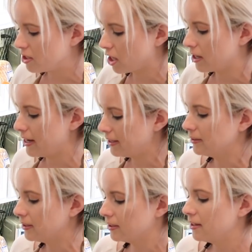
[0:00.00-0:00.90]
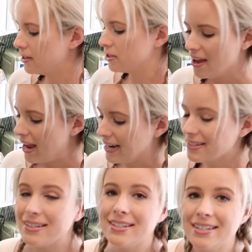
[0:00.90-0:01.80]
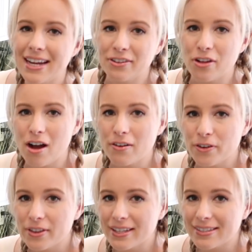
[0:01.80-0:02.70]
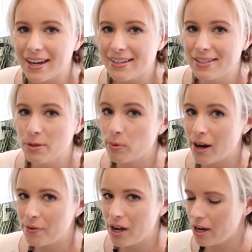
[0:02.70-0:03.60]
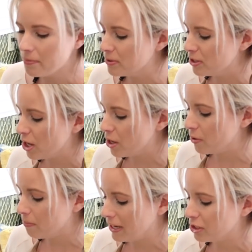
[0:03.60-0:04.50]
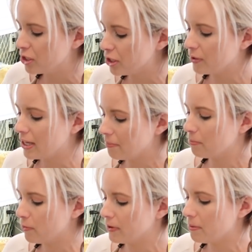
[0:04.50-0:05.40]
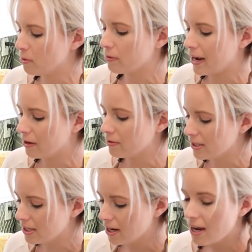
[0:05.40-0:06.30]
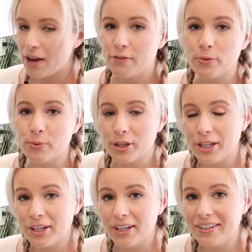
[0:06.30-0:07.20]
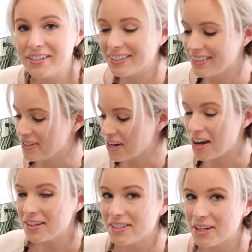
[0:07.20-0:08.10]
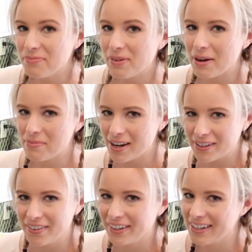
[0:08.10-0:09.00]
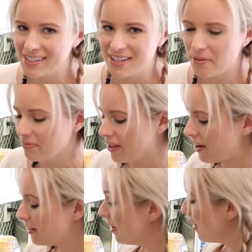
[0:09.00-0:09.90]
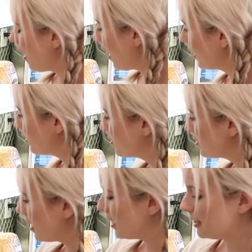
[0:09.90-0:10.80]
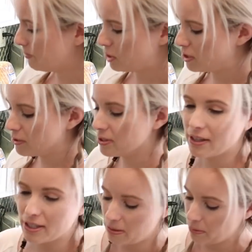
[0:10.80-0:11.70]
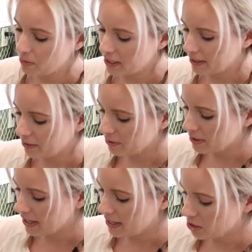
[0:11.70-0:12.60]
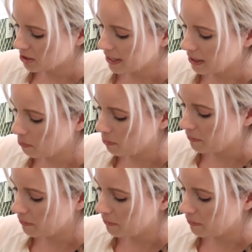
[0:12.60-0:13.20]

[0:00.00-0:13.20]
starting. It doesn't take long for these guys to brown up, so make sure you keep moving them around. They're really good. You can toss them. I'm not even gonna attempt that. I use just using the spoon I used and just kind of